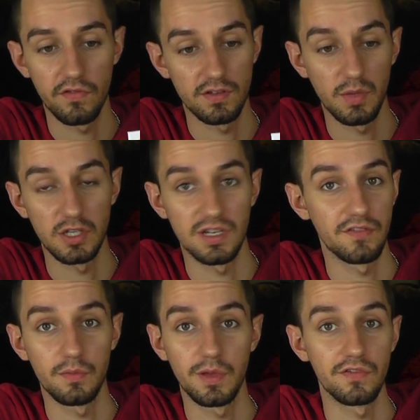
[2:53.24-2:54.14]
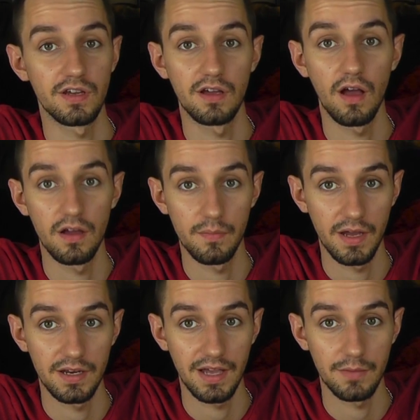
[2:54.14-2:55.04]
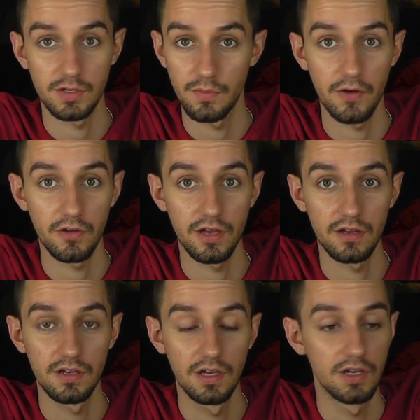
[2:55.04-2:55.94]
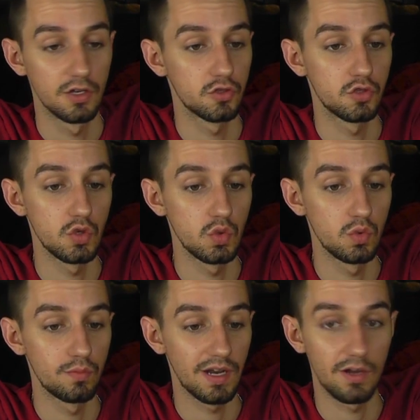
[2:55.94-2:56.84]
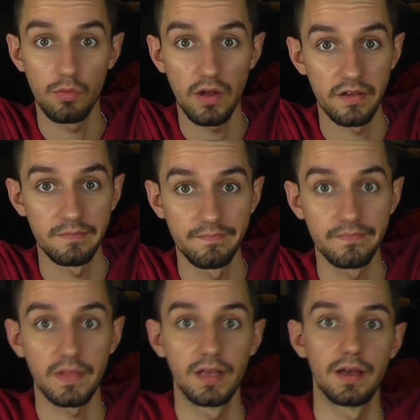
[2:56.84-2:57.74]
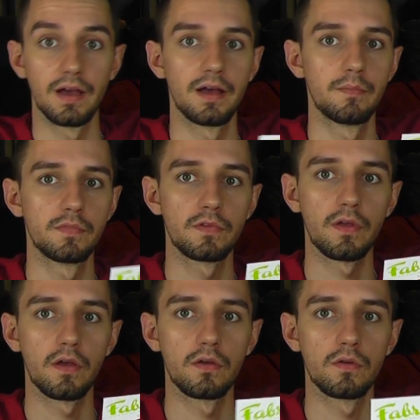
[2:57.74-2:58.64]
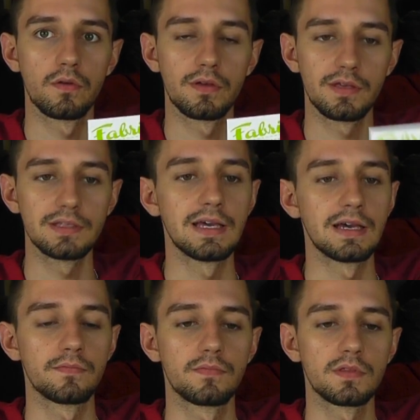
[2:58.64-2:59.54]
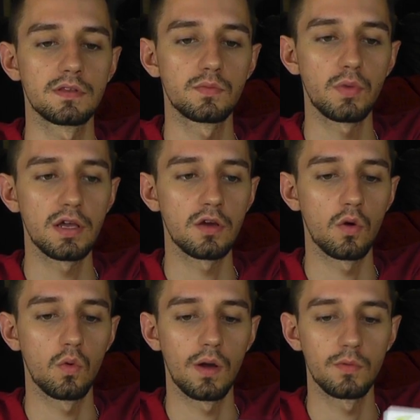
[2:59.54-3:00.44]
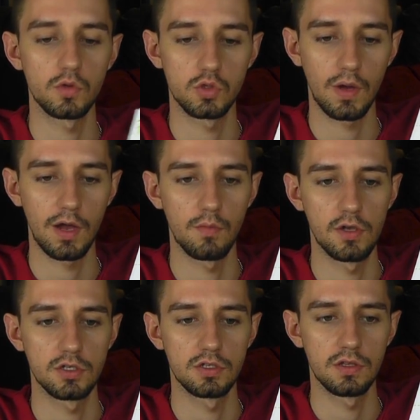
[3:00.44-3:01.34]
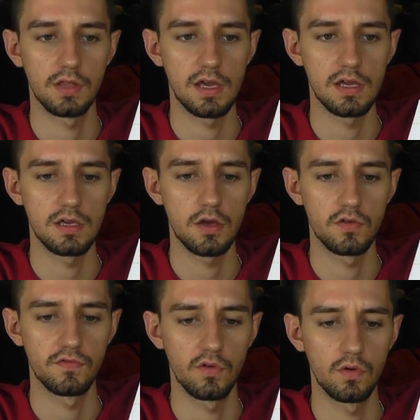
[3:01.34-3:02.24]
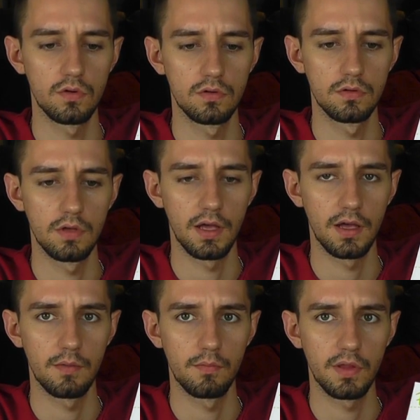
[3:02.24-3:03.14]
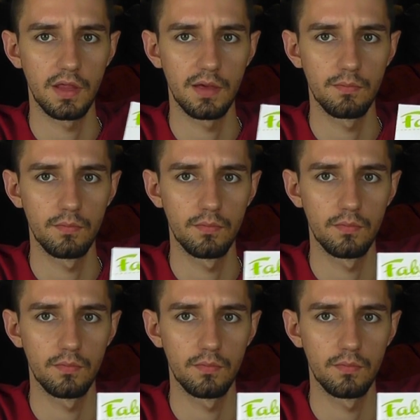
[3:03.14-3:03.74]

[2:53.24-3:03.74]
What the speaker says: especially if I'm giving Iron Man and Captain America to my little brother. So yeah, it's pretty cool. I'm not sure how much they go for. But they're